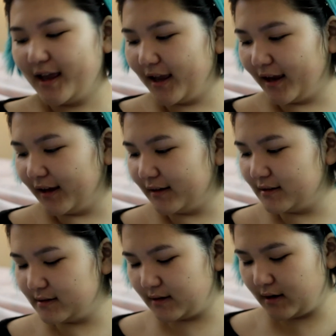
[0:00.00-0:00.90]

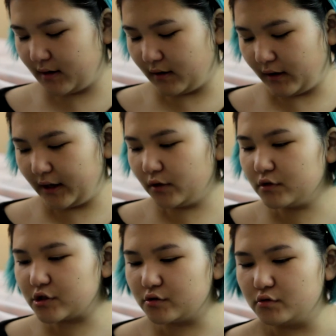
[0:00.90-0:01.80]
And I
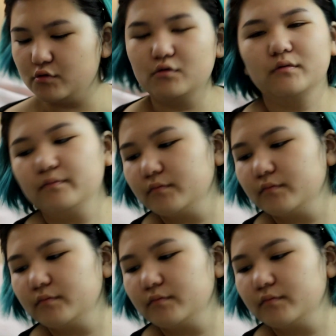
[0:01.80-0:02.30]
don't do